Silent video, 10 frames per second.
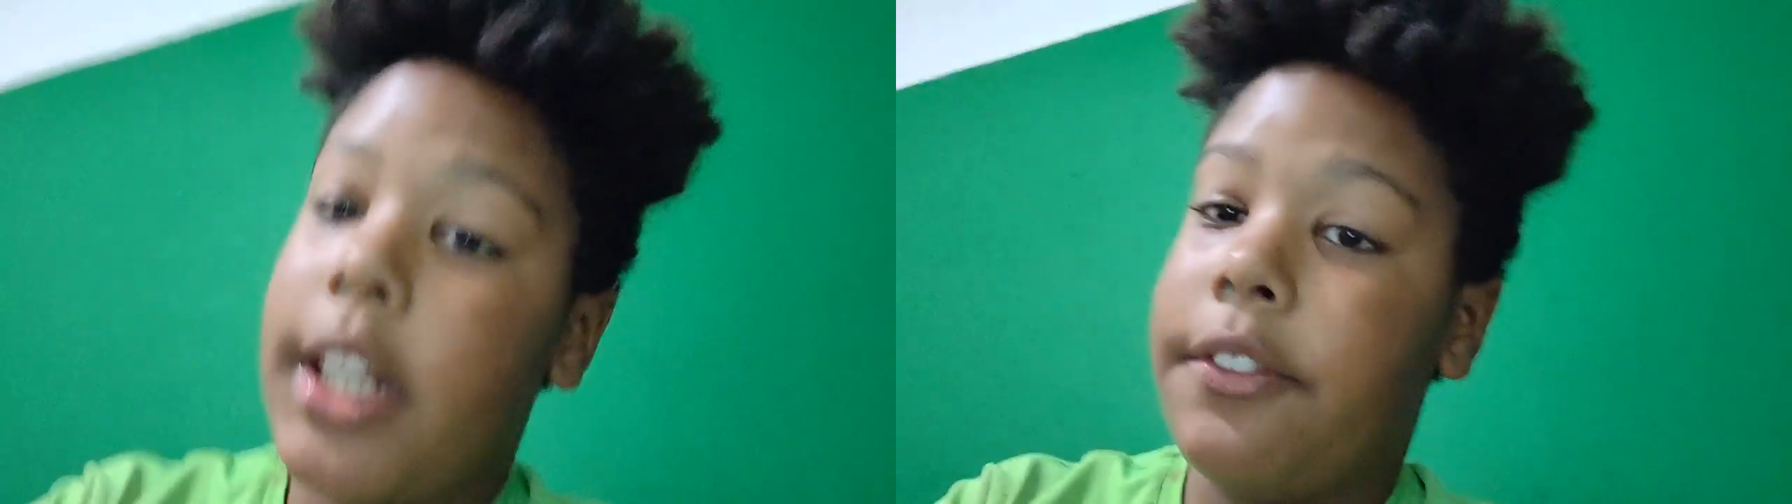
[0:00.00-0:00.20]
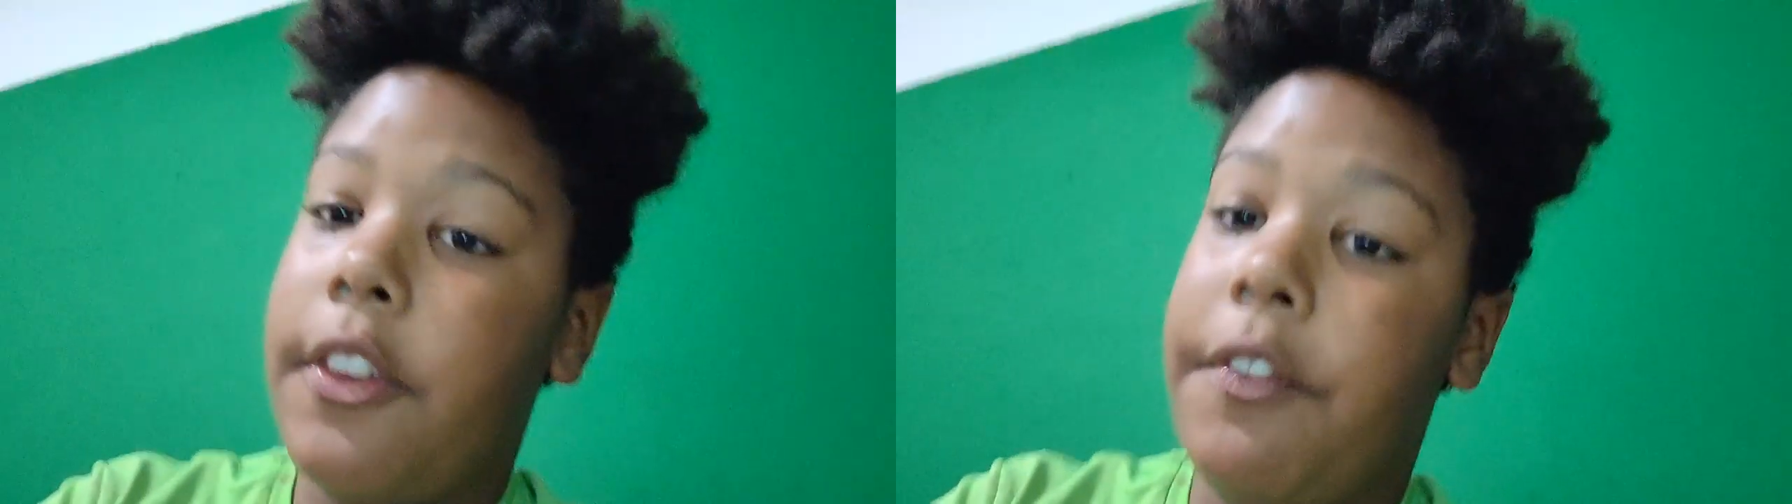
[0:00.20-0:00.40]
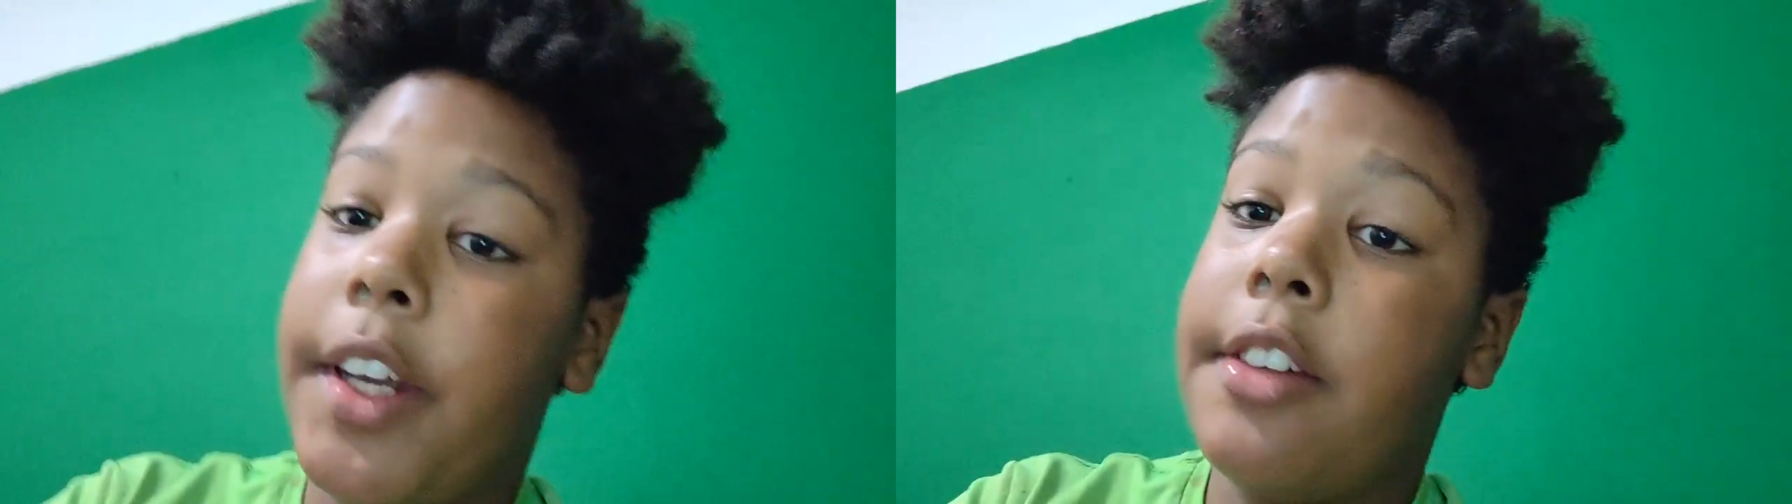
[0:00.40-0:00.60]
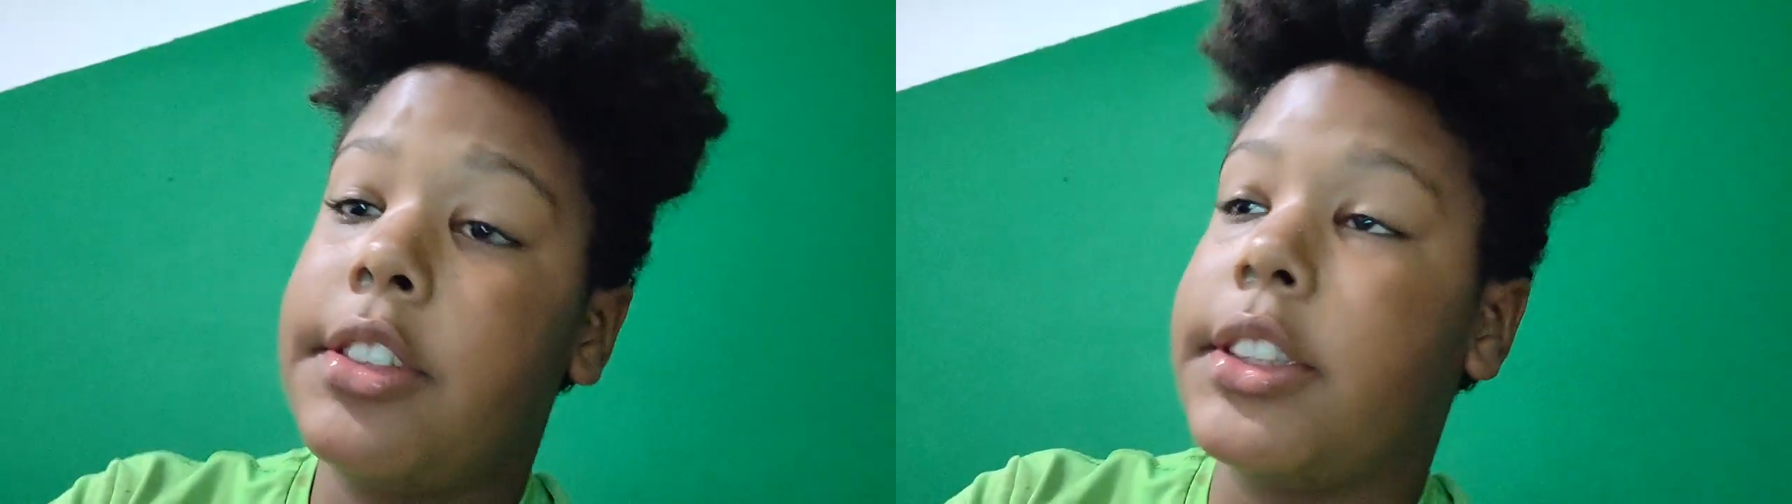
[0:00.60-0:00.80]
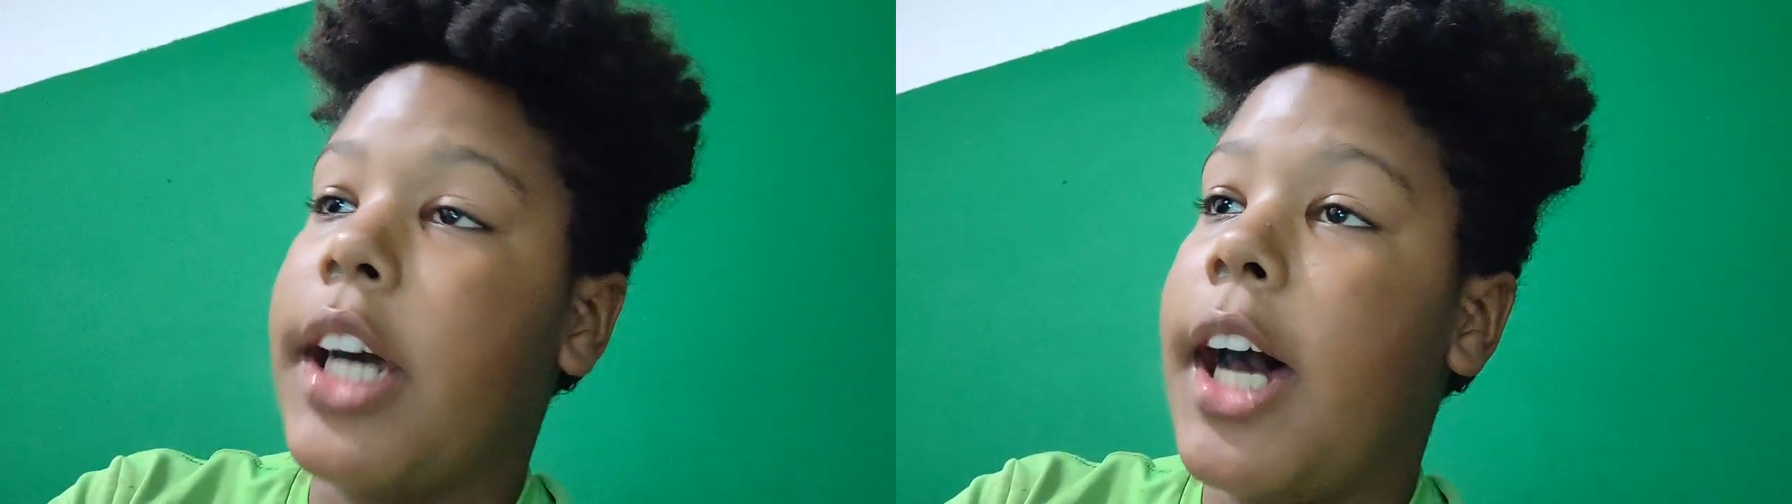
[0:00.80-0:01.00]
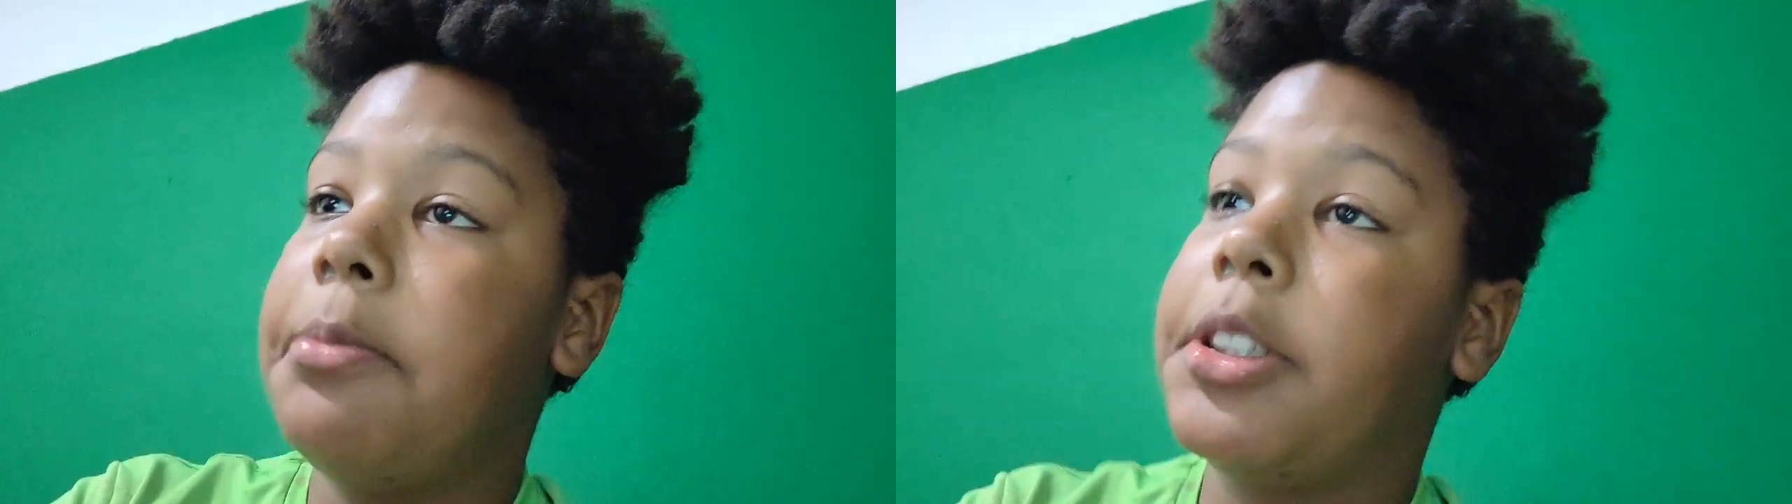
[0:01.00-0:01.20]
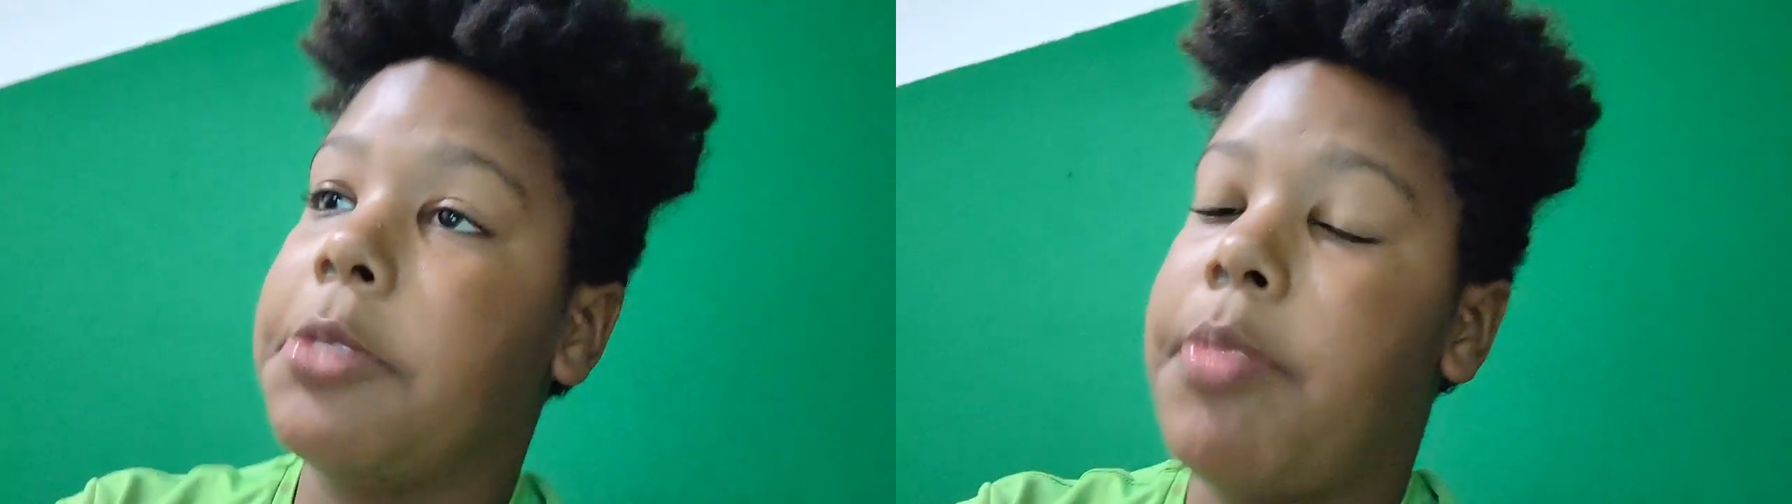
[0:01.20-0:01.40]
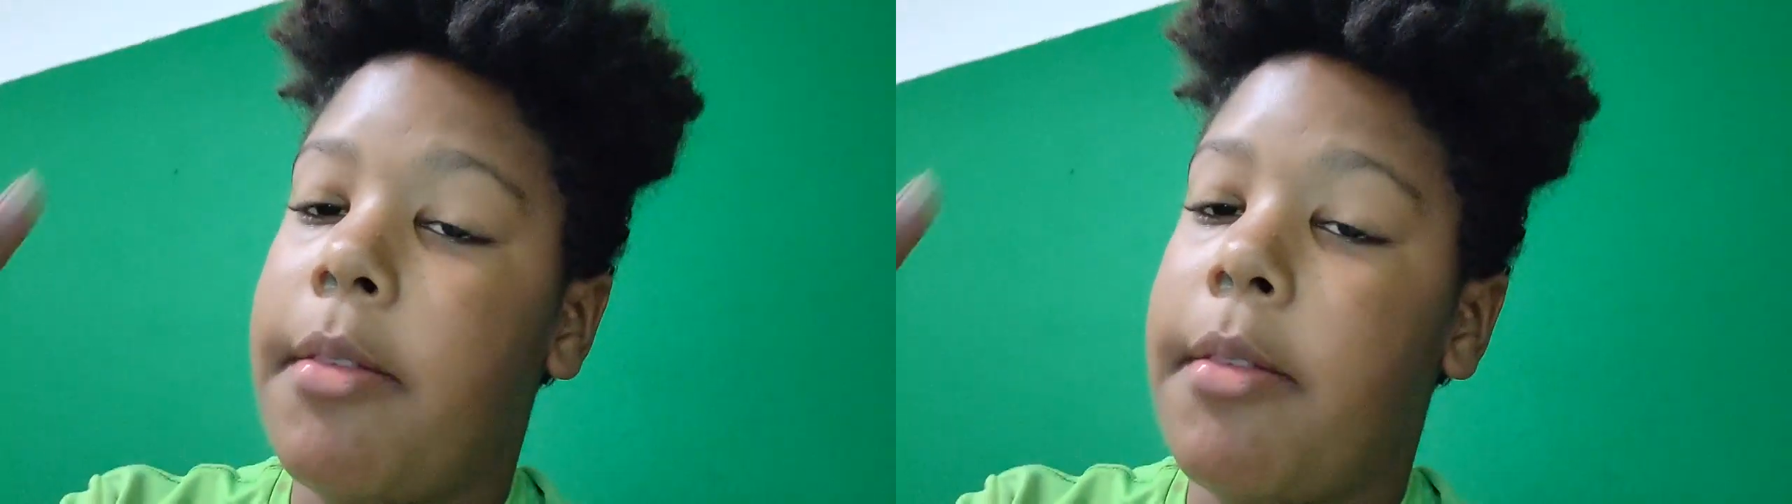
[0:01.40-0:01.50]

and if the video stops,